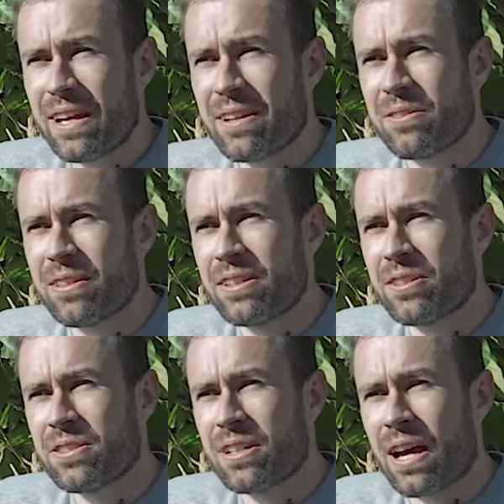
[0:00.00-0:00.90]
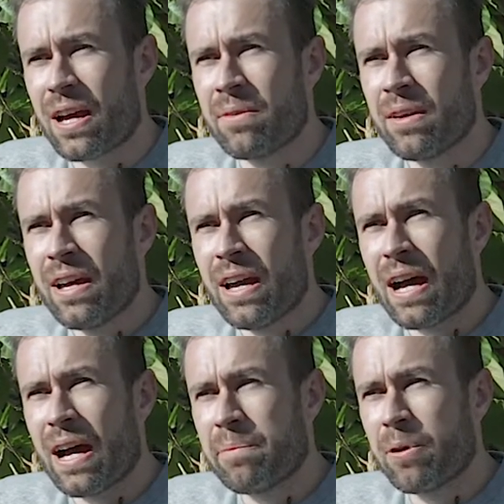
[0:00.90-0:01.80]
We had a really good time
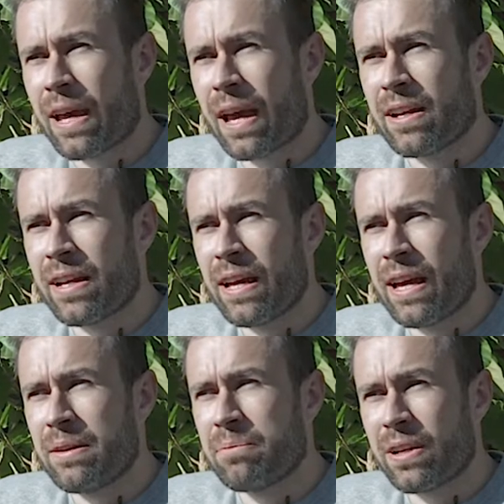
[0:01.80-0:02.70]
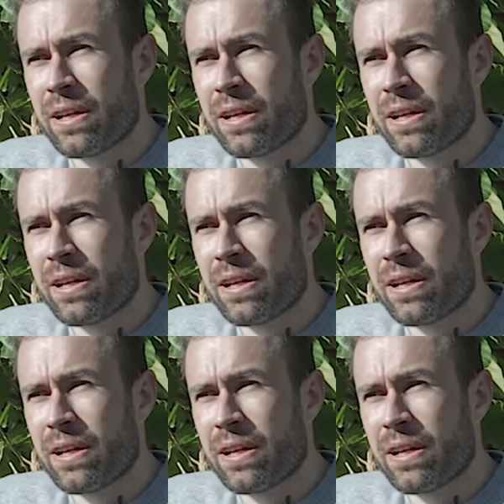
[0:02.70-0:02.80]
uh, building out a, a,